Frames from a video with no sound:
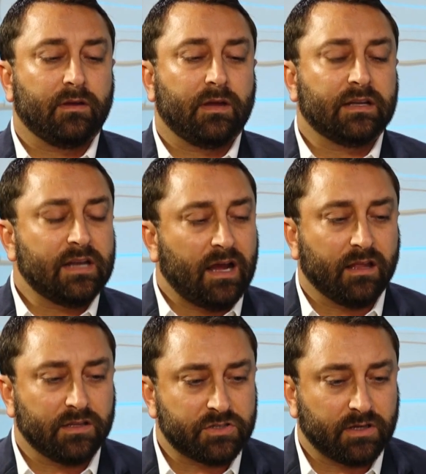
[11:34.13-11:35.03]

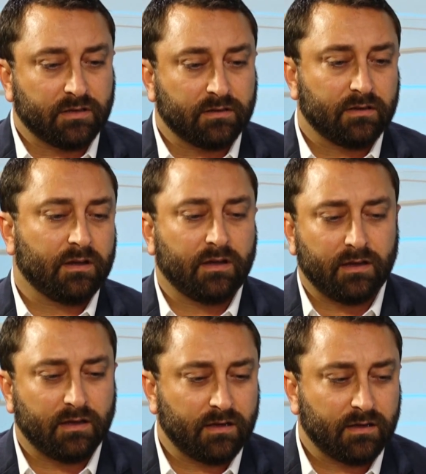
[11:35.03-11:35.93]
acknowledging
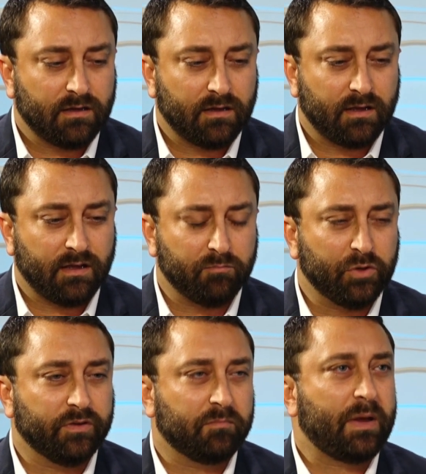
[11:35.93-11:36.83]
and
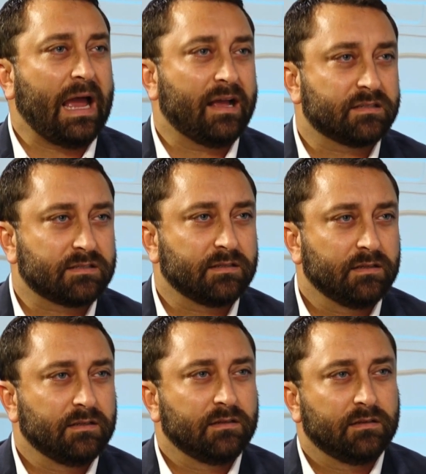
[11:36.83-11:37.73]
moving past
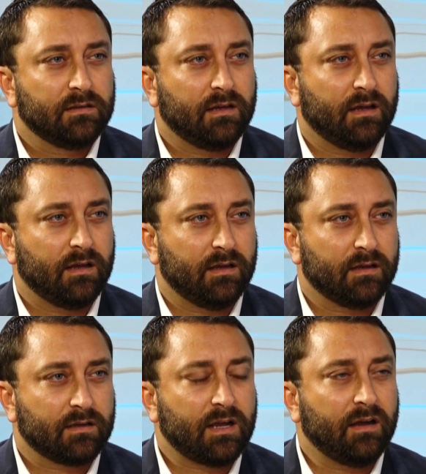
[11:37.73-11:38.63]

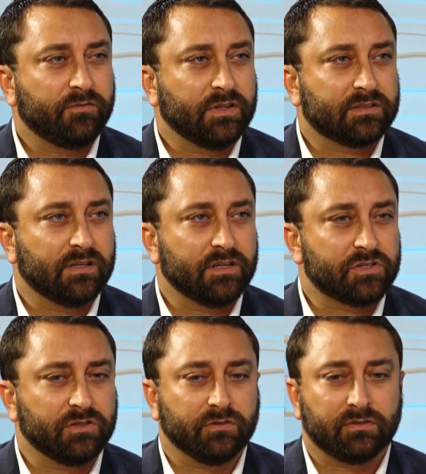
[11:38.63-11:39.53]
conflict and
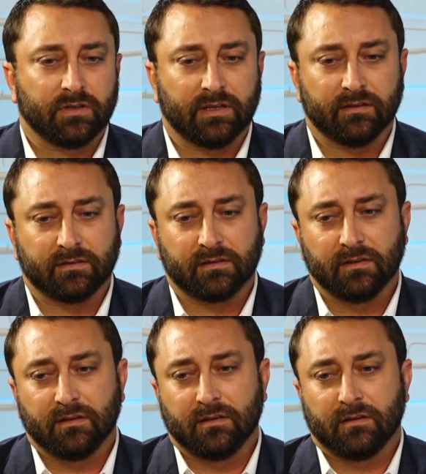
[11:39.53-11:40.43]
issues is
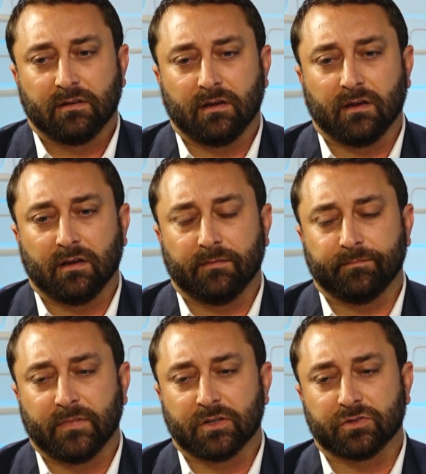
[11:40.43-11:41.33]

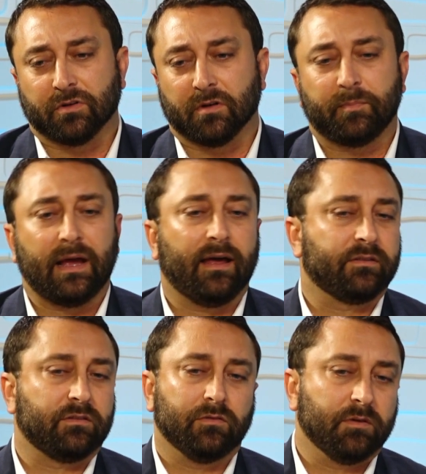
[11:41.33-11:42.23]
a shorter
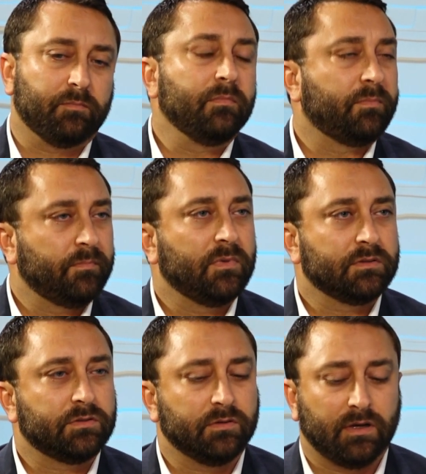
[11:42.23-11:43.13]
path to
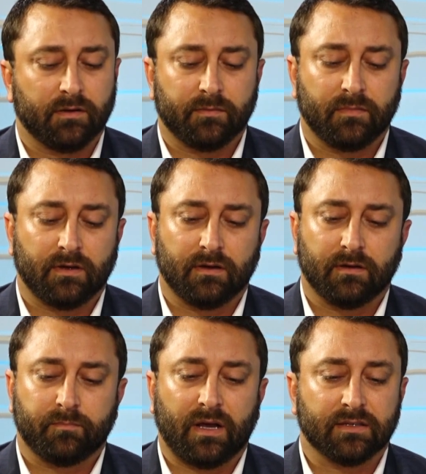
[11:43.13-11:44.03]

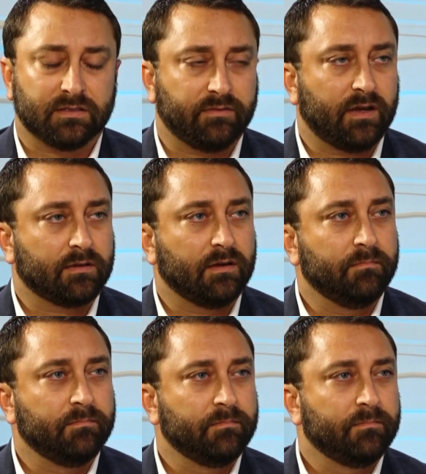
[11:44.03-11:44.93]
a positive outcome.